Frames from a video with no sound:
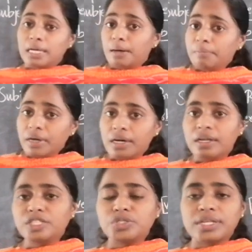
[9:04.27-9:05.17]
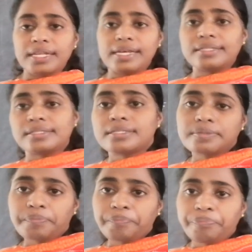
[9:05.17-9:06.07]
come early to
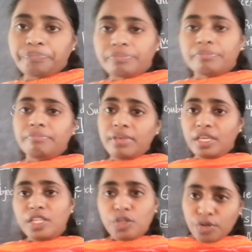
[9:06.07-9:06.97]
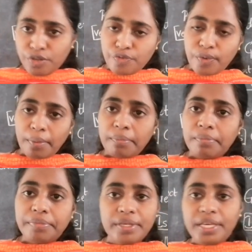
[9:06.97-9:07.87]
class, be in
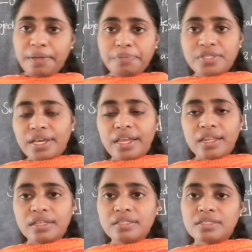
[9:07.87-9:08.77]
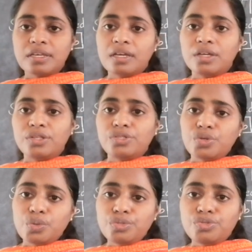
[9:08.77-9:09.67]
uniform, keep silence,
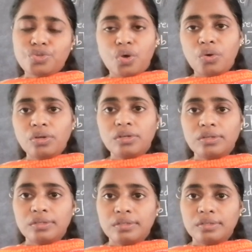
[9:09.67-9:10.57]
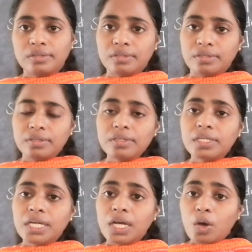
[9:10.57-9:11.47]
don't talk,
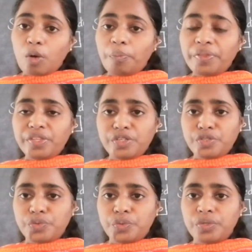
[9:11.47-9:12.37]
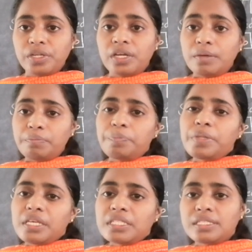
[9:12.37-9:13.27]
open the door,
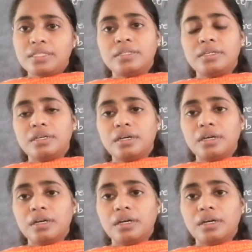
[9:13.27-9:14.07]
please